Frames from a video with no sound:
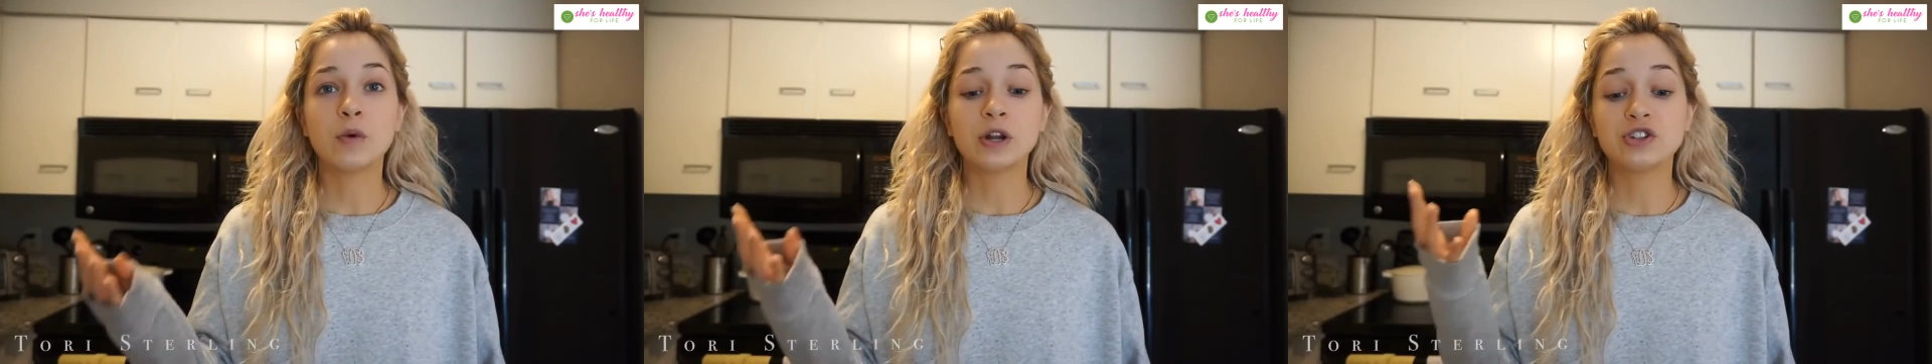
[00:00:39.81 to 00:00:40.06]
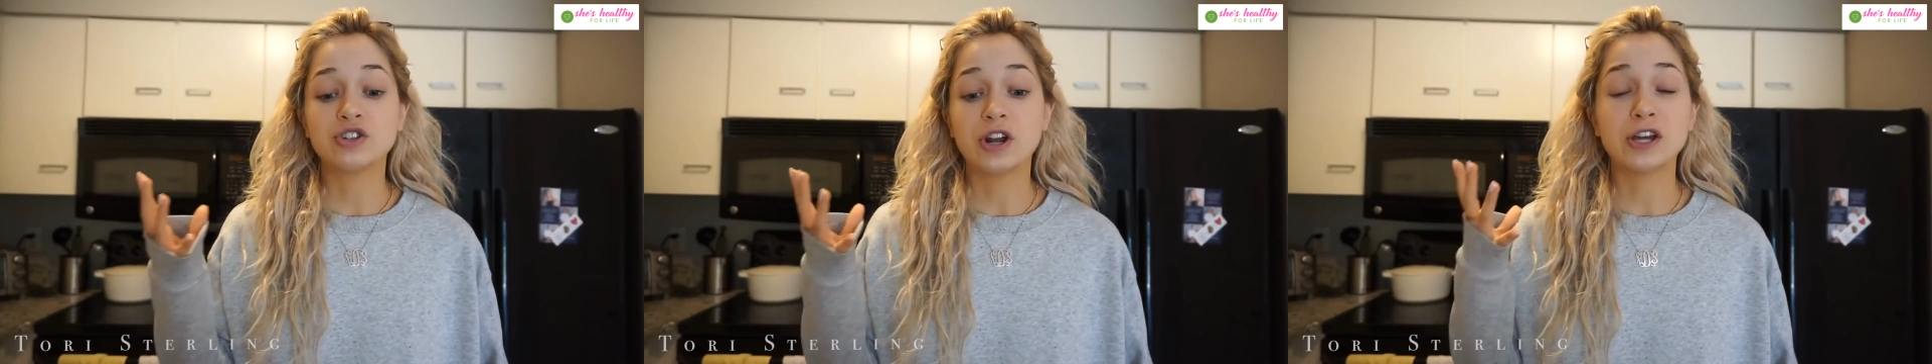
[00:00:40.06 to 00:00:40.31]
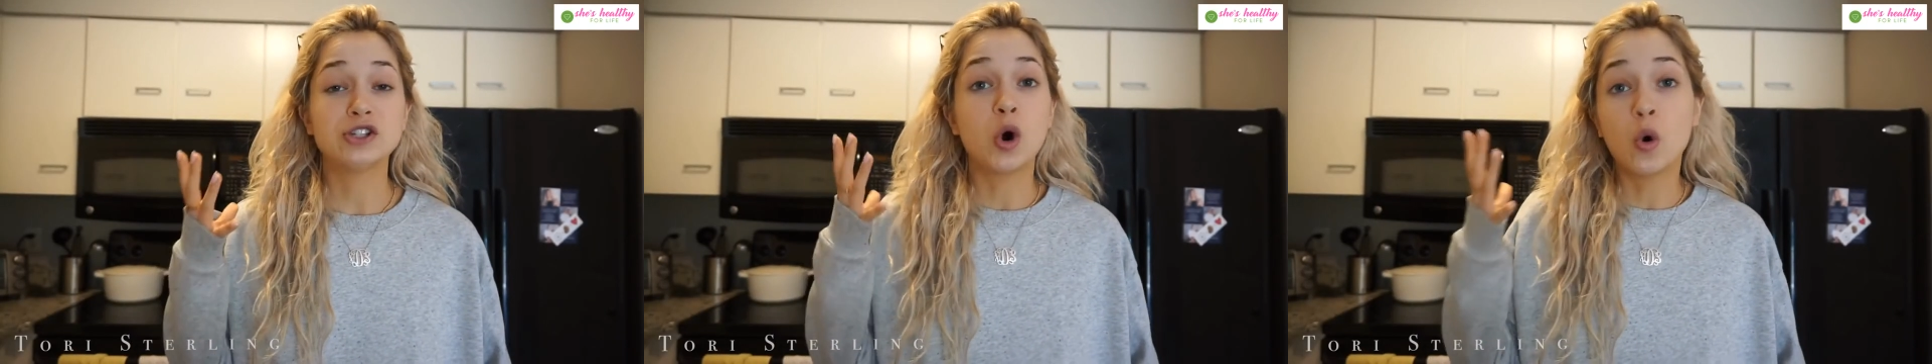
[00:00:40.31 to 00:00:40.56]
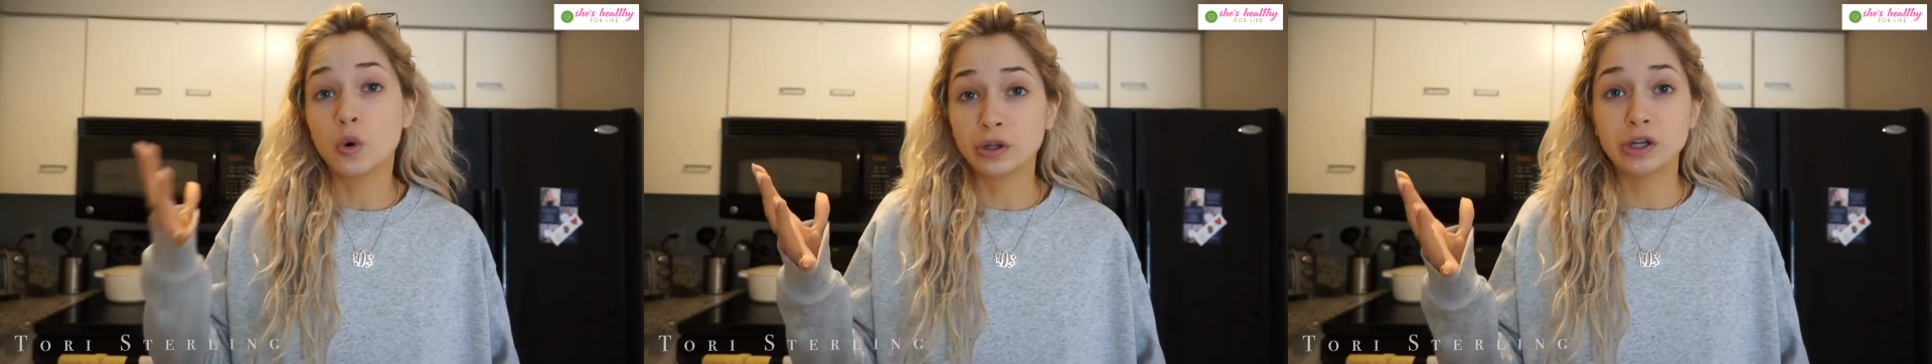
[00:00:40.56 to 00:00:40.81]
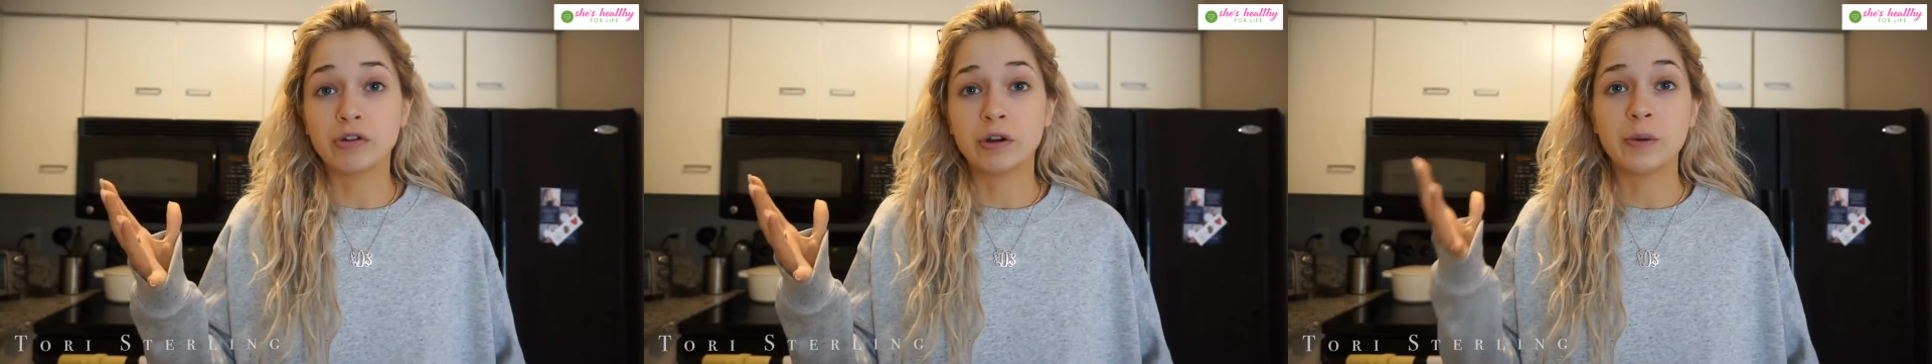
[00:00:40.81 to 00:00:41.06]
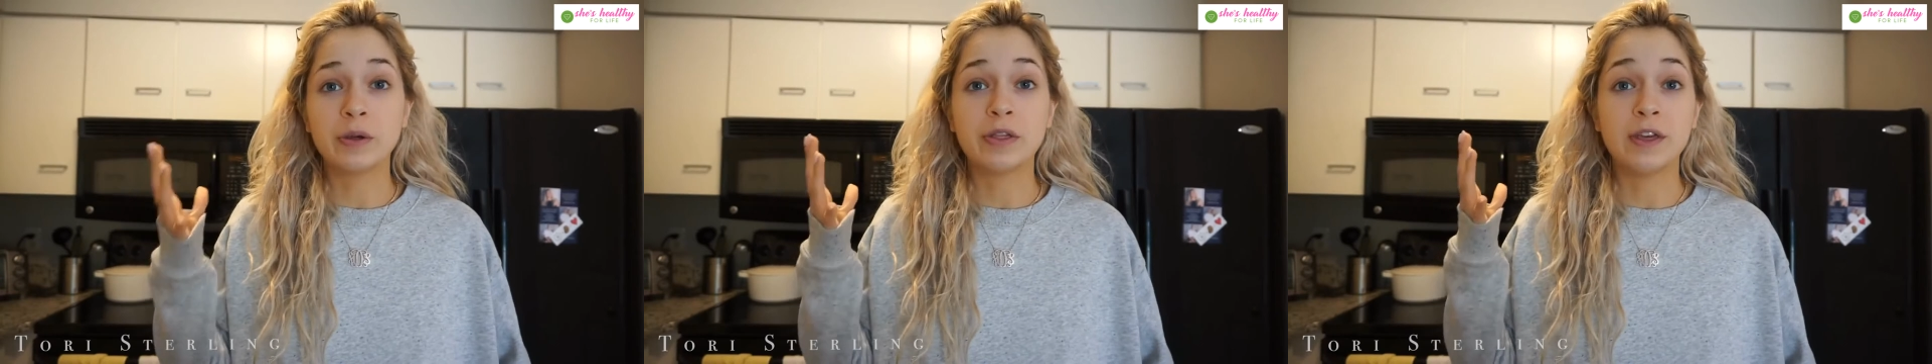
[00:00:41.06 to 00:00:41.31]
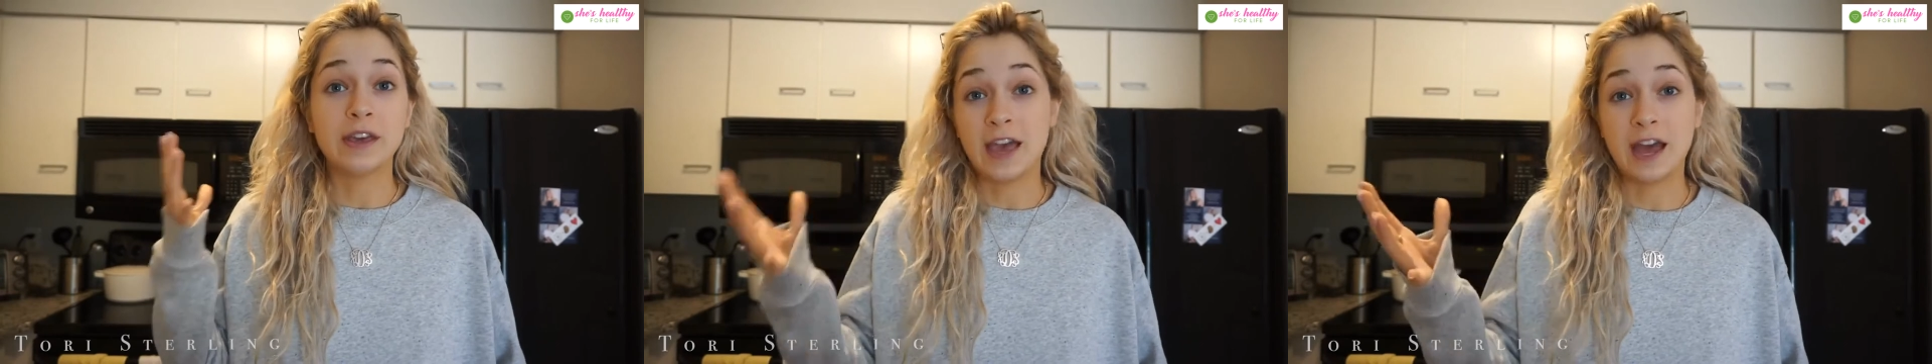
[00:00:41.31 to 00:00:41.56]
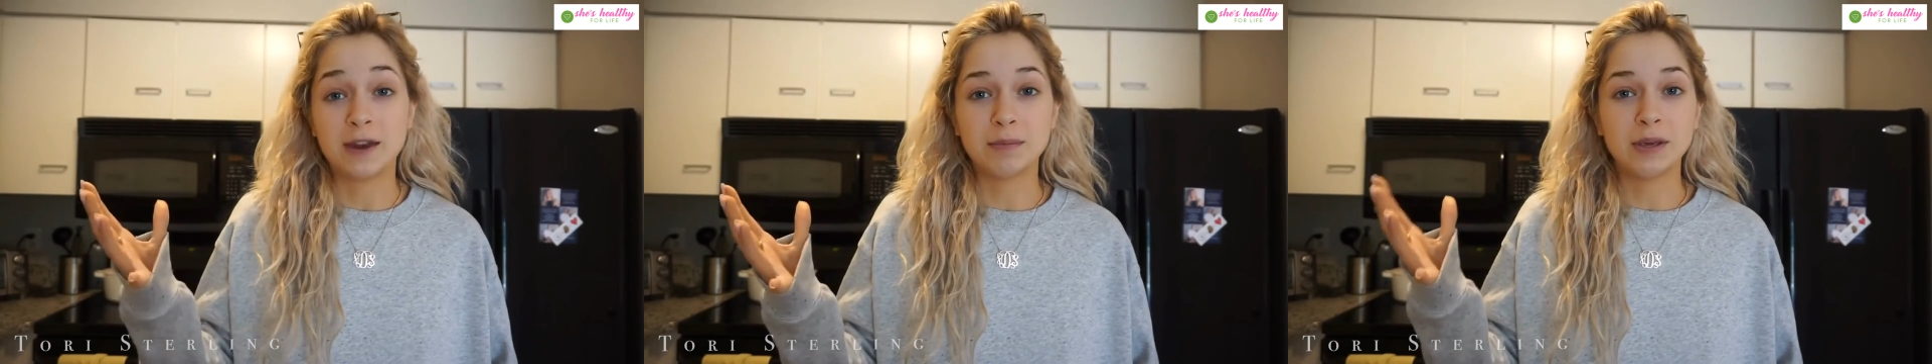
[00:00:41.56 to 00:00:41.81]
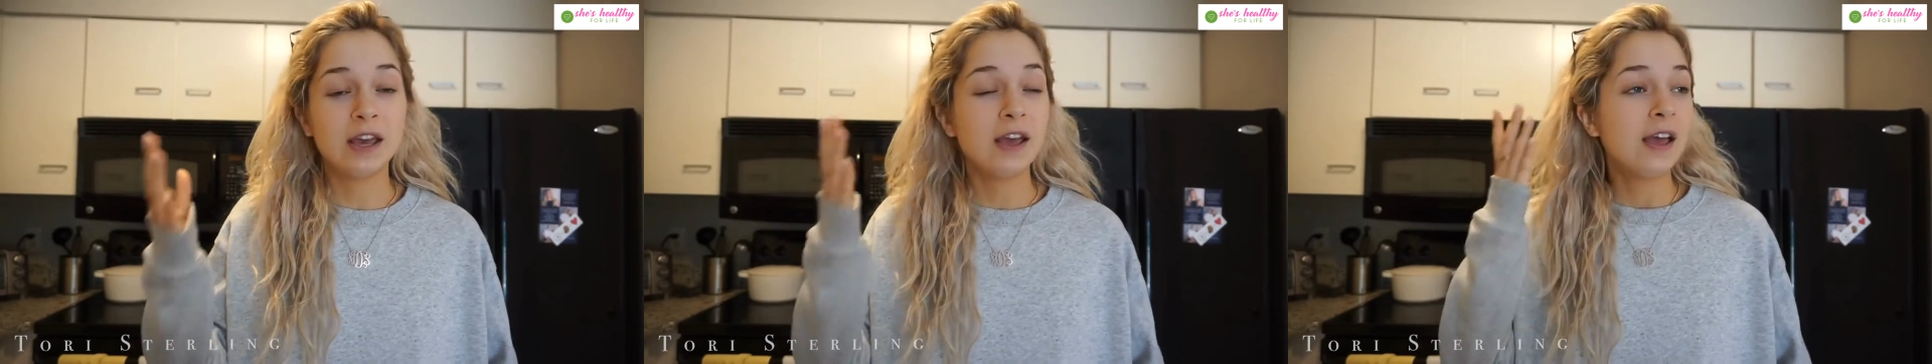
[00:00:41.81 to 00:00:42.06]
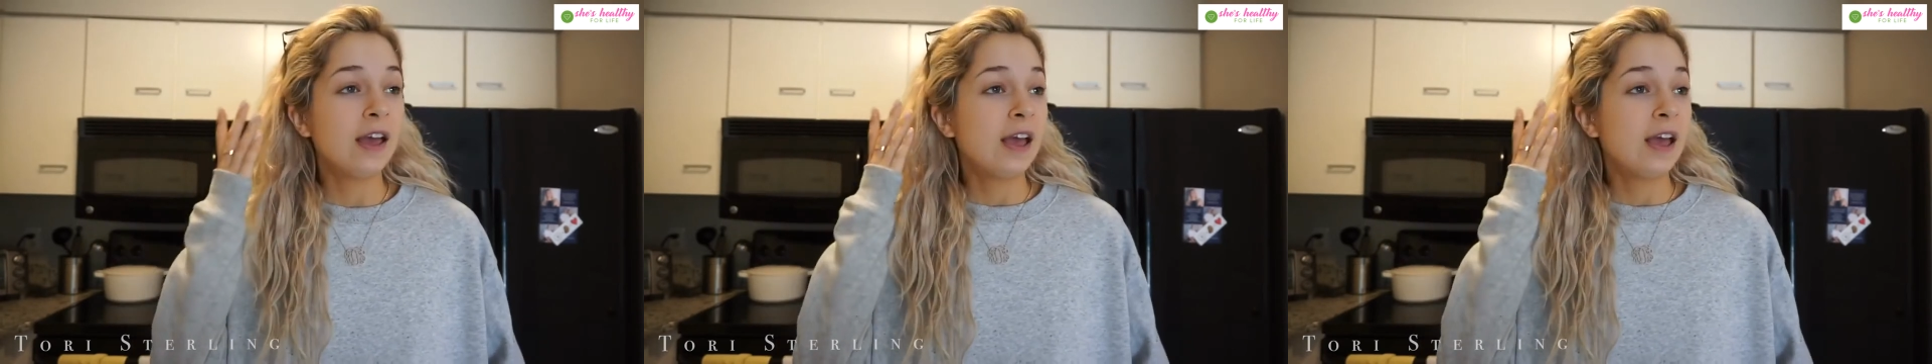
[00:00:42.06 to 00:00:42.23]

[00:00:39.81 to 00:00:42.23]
which I totally agree with, it can be.